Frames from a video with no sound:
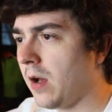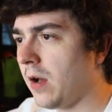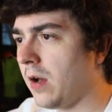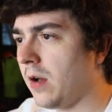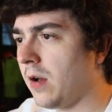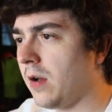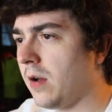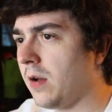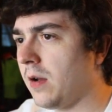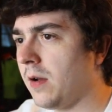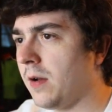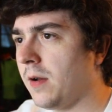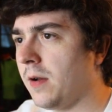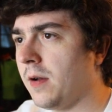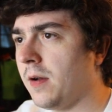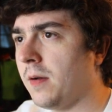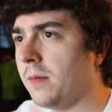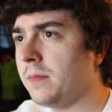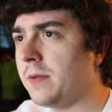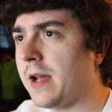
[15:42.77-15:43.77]

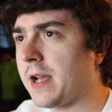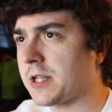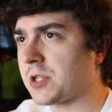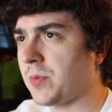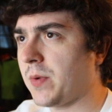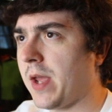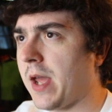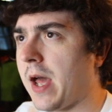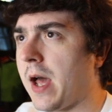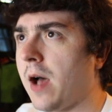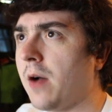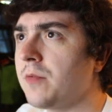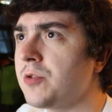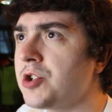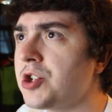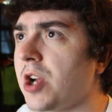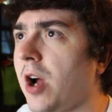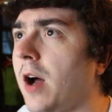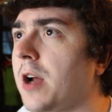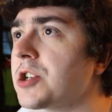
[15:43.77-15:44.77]
Um, next we have
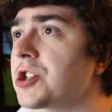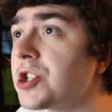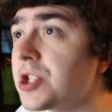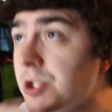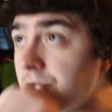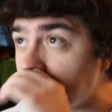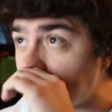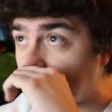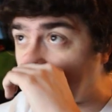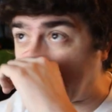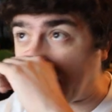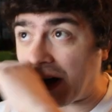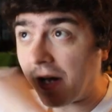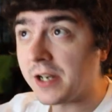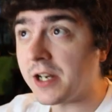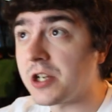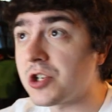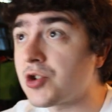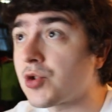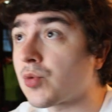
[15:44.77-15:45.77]

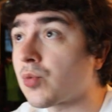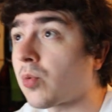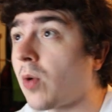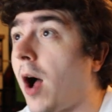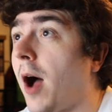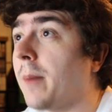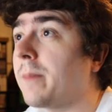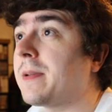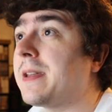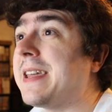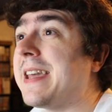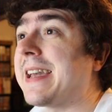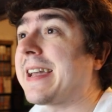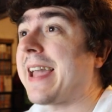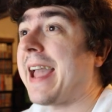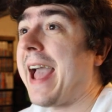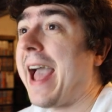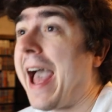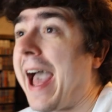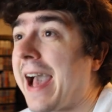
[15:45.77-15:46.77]
Jashin-chan Dropkick
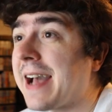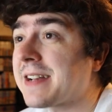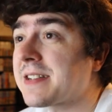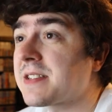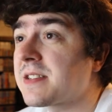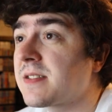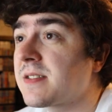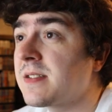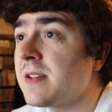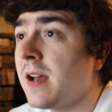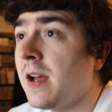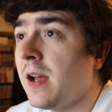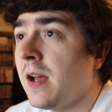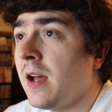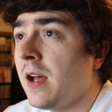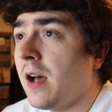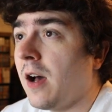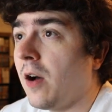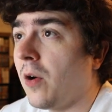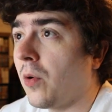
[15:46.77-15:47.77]
X.
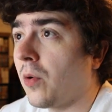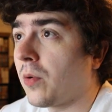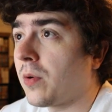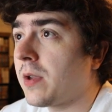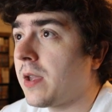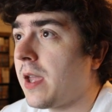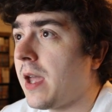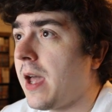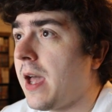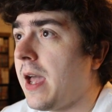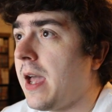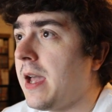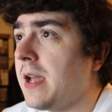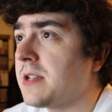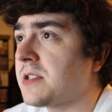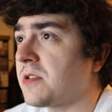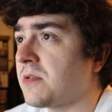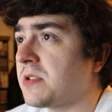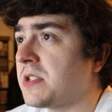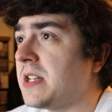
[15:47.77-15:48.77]
Okay,
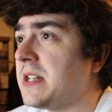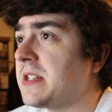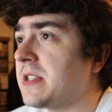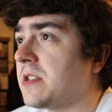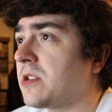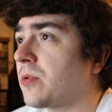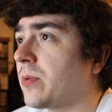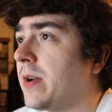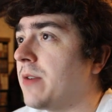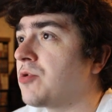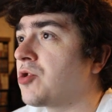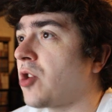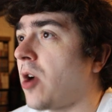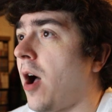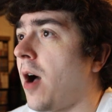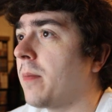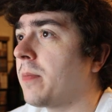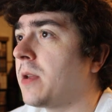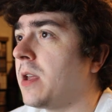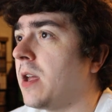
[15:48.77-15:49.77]
so season three of
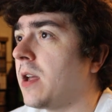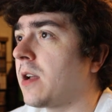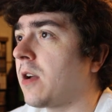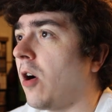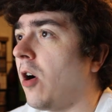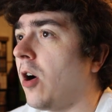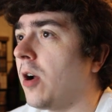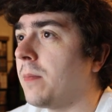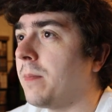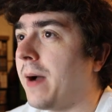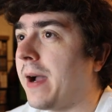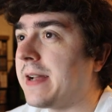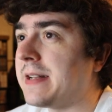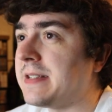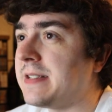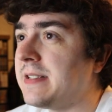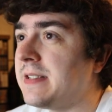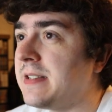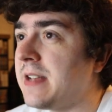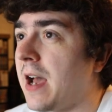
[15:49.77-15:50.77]
Dropkick on My
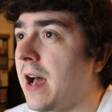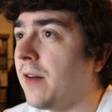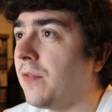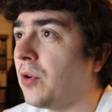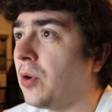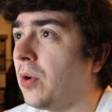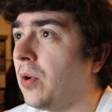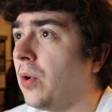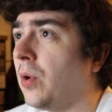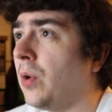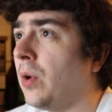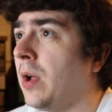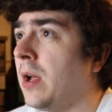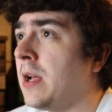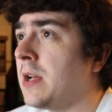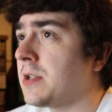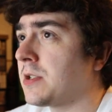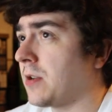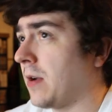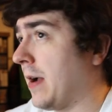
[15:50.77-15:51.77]
Devil.
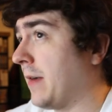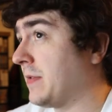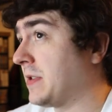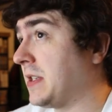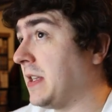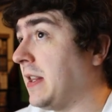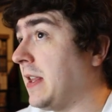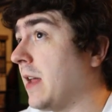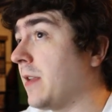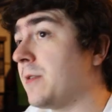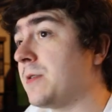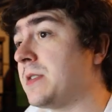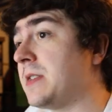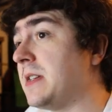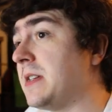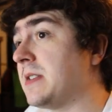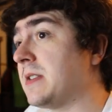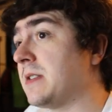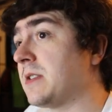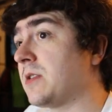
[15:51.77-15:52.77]
So I haven't seen the other
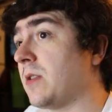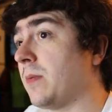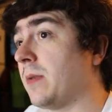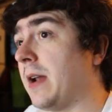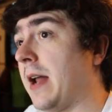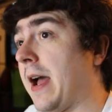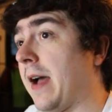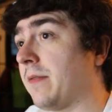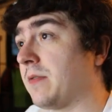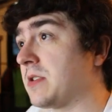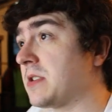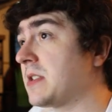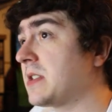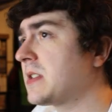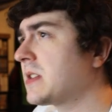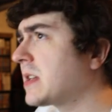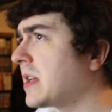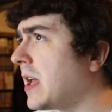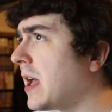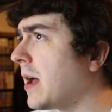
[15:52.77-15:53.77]
season, so I'm gonna have to
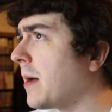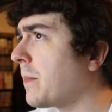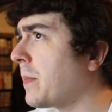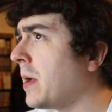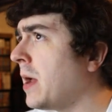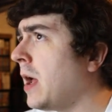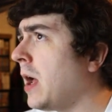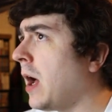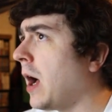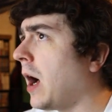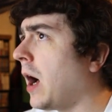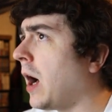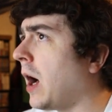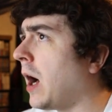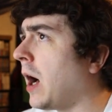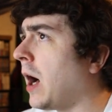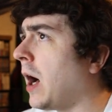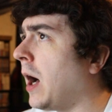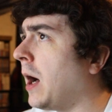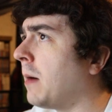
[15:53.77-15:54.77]
skip.
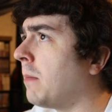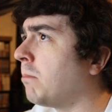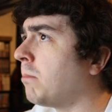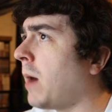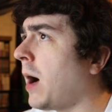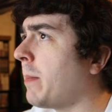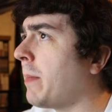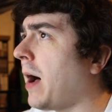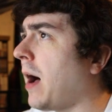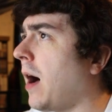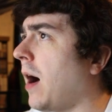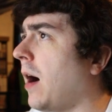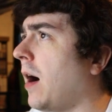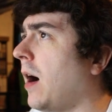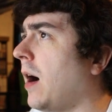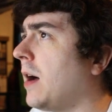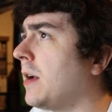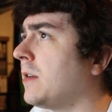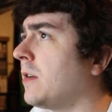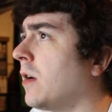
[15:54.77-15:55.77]
Uh, Mama
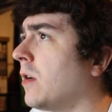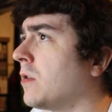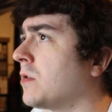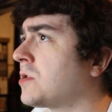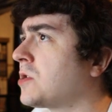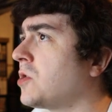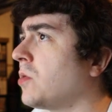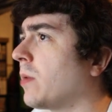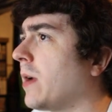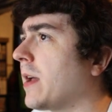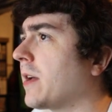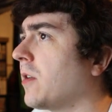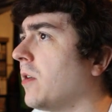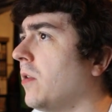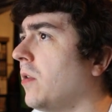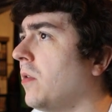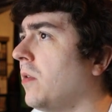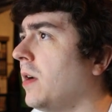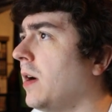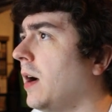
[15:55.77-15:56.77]
Haha no
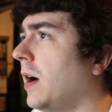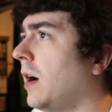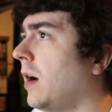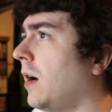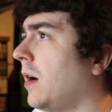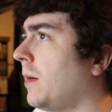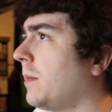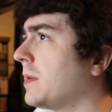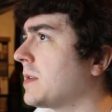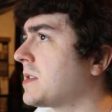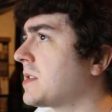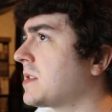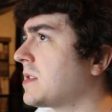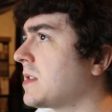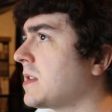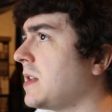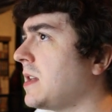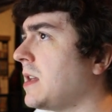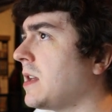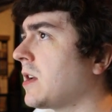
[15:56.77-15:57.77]
Tsurego. Um, let's
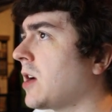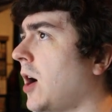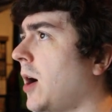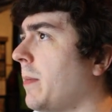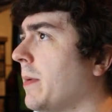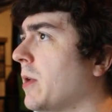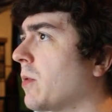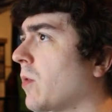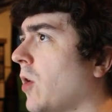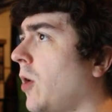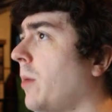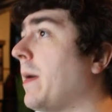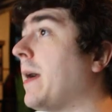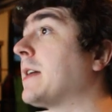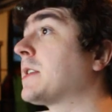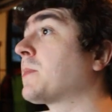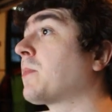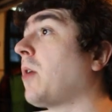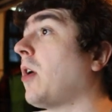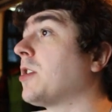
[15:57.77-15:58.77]
see. Comedy
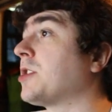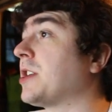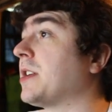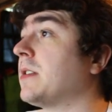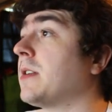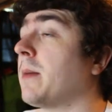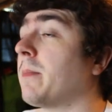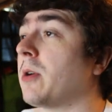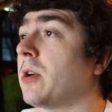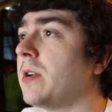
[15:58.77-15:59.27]
romance project number